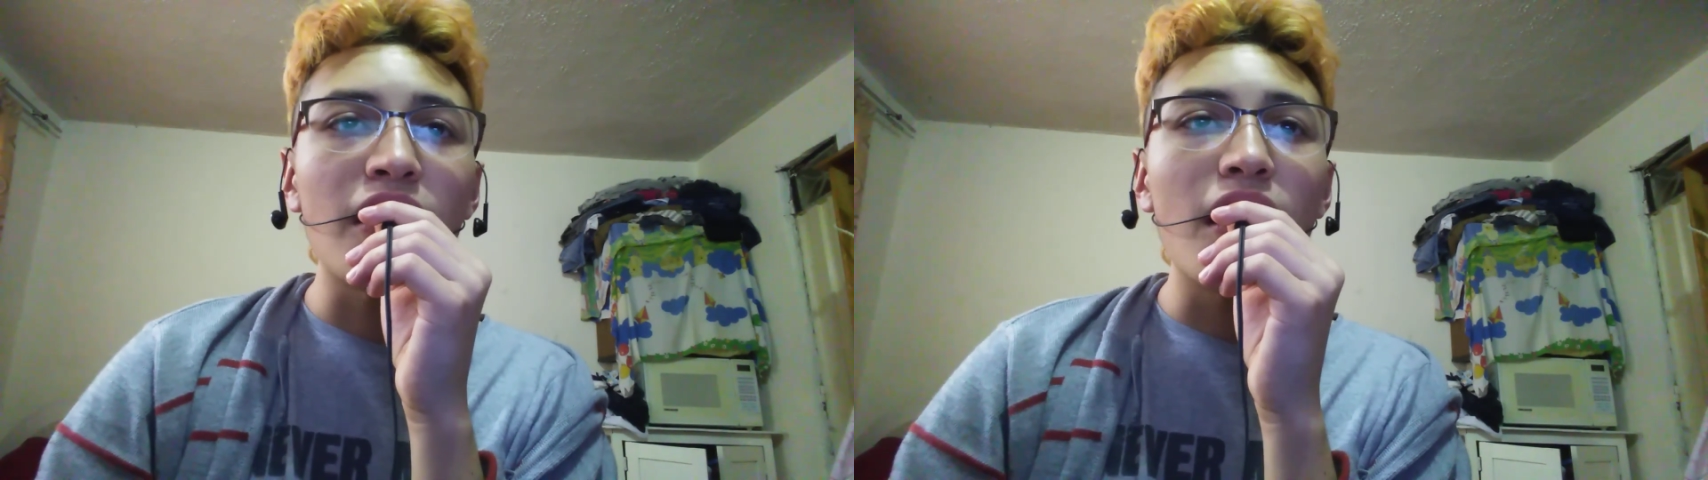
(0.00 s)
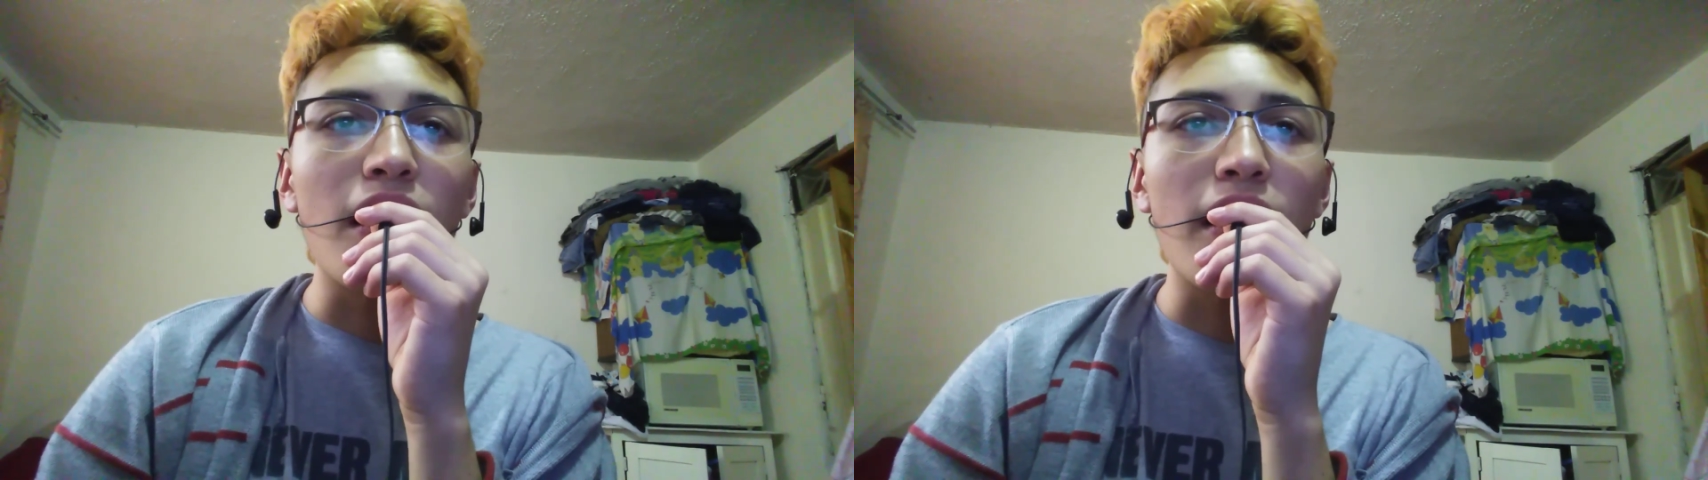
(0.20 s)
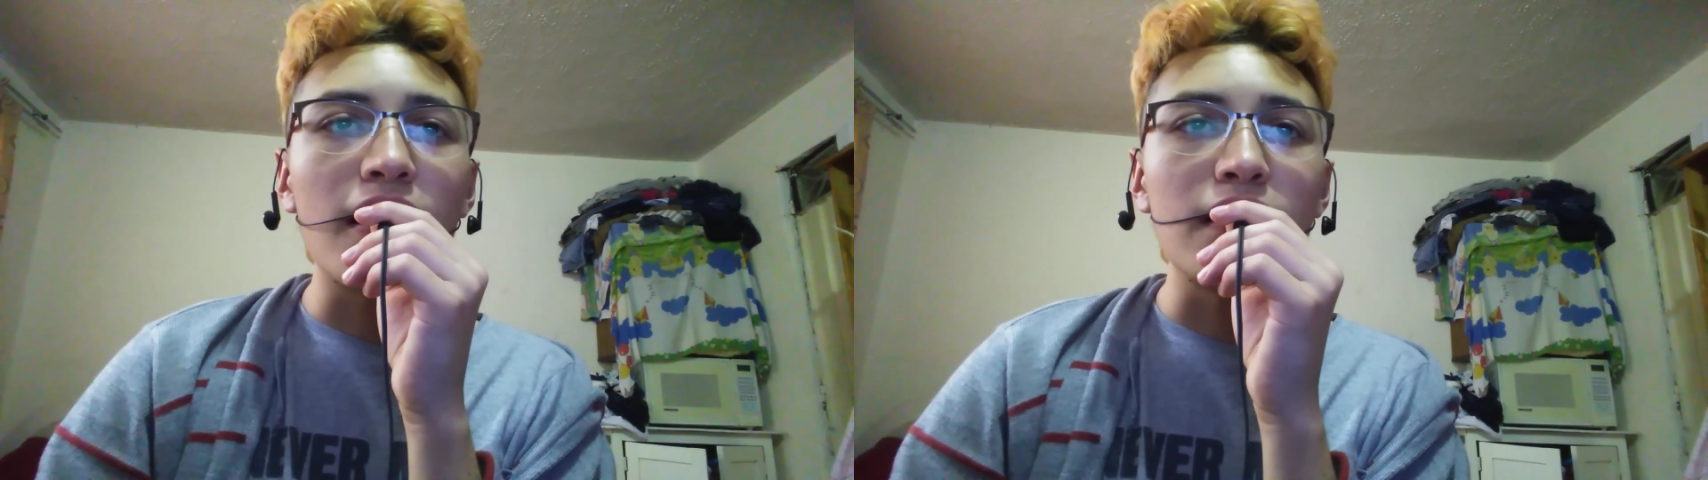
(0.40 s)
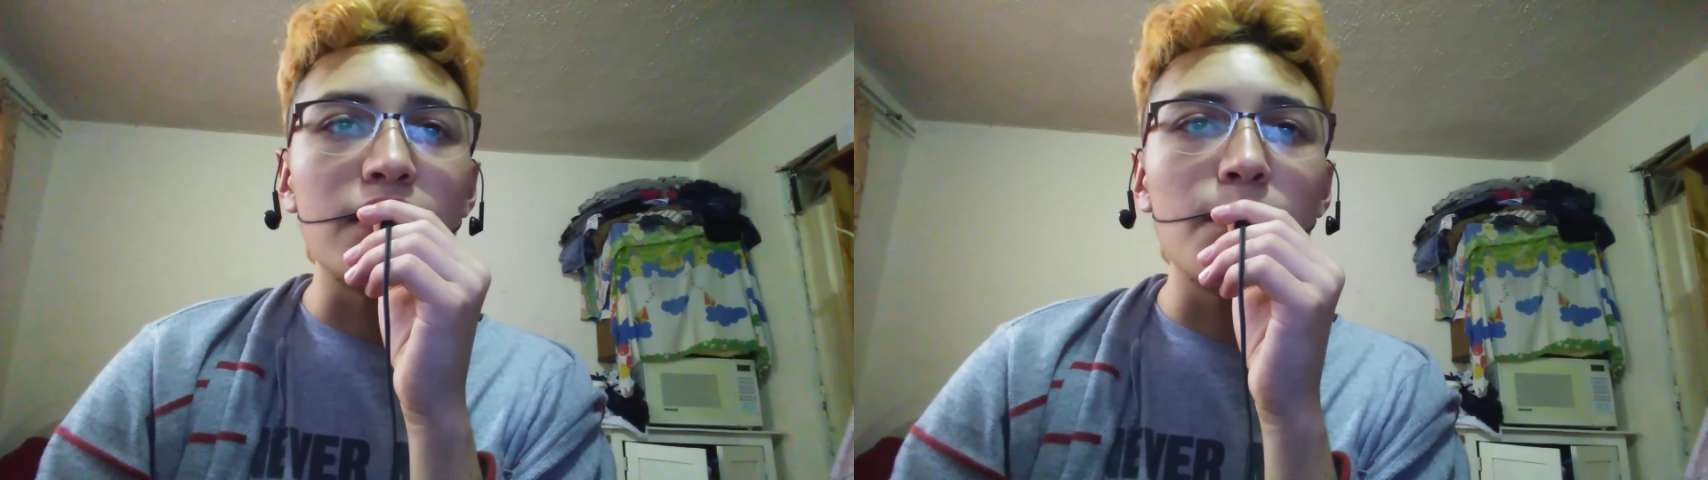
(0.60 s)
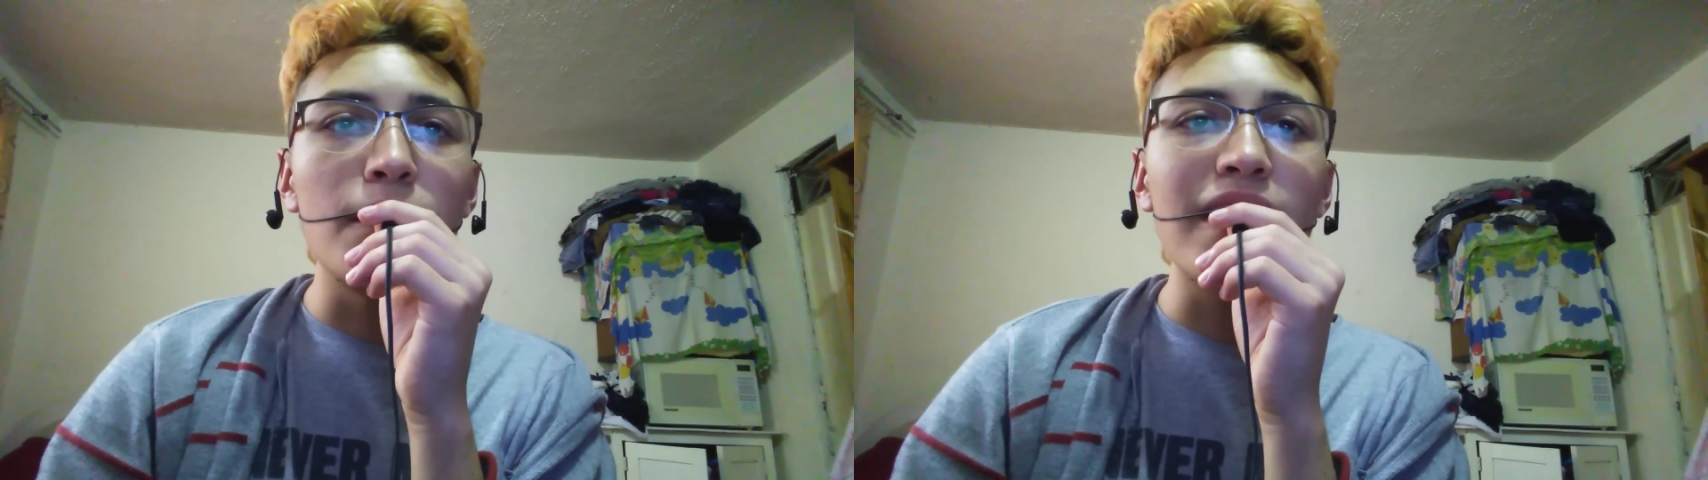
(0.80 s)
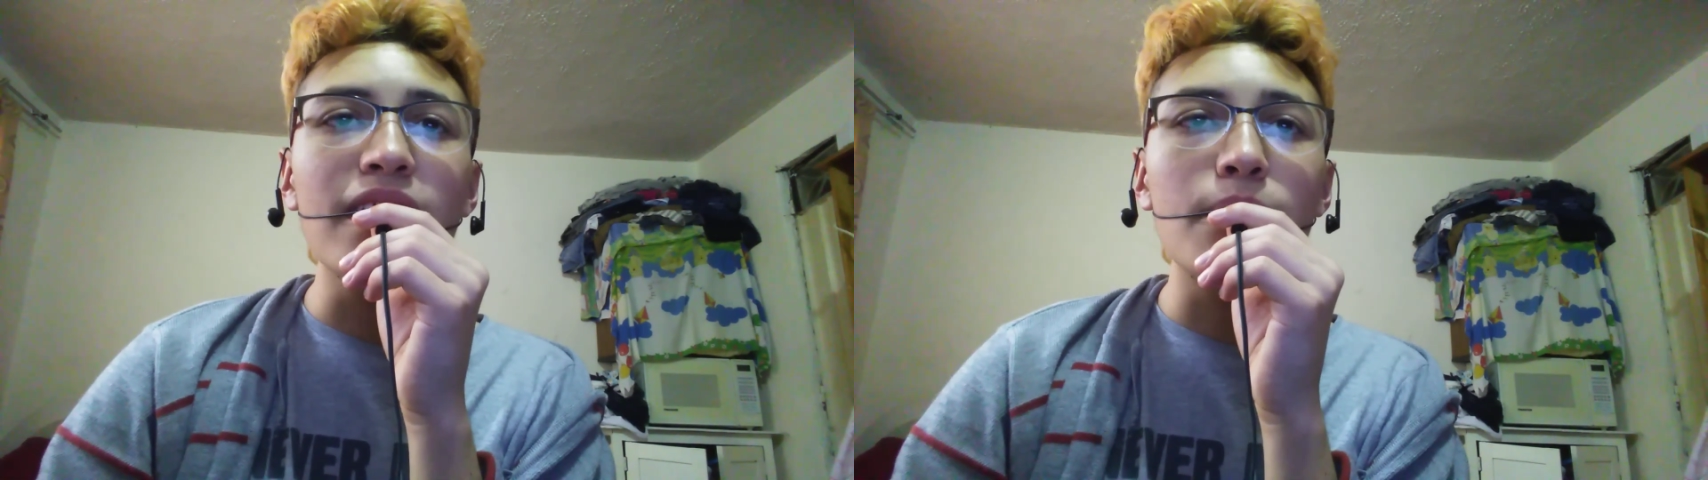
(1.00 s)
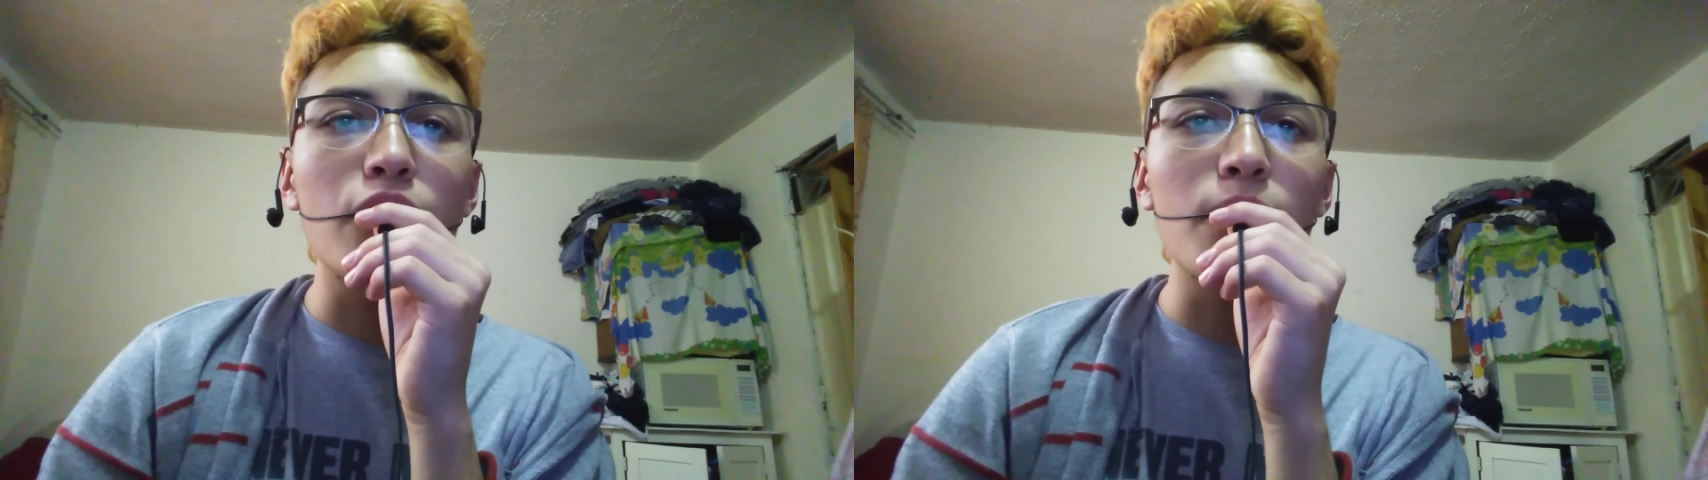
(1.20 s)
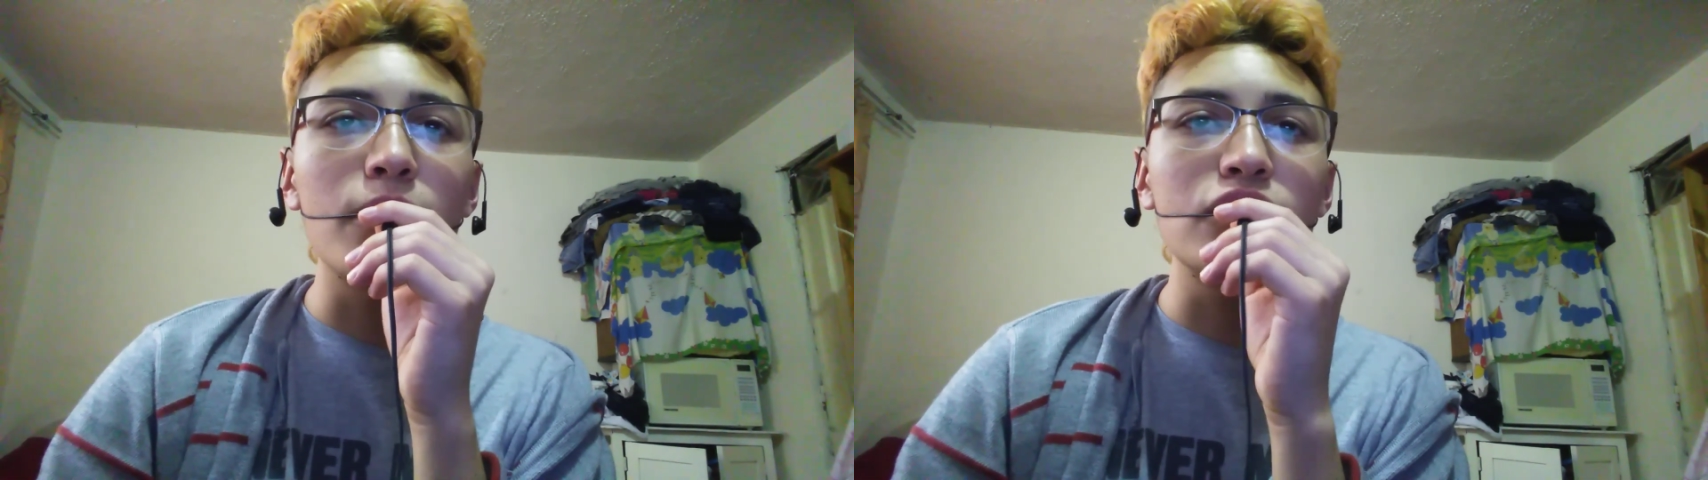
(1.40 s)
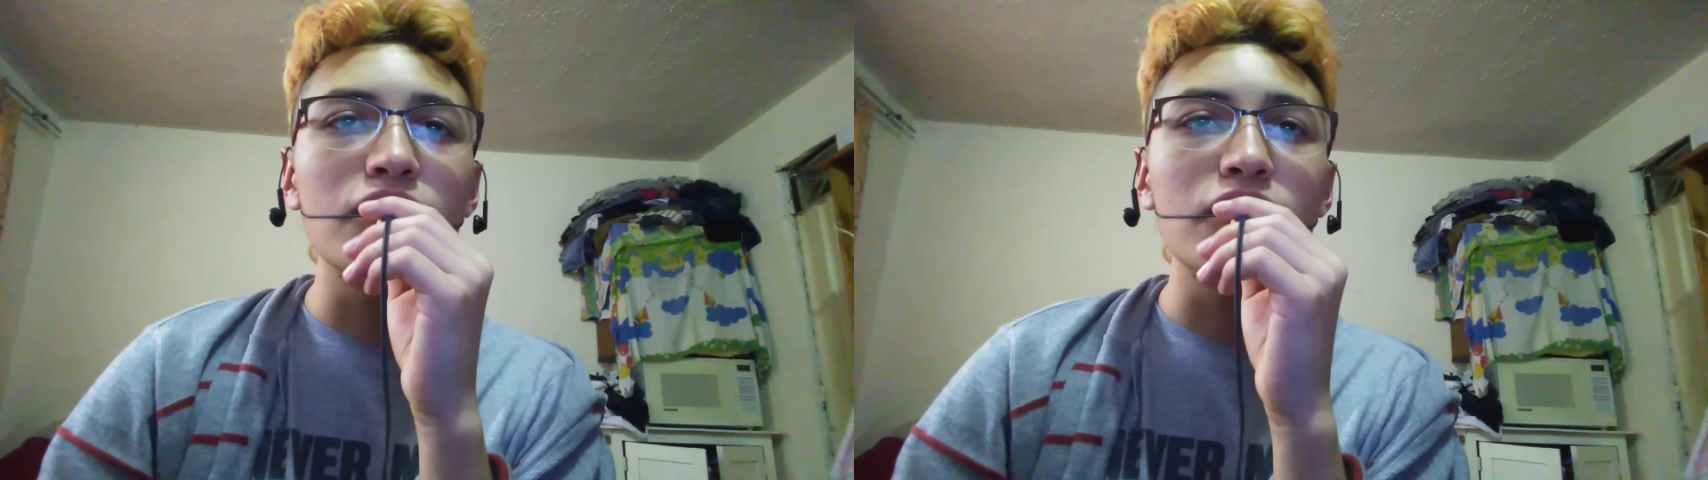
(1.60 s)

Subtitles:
promotional brochure.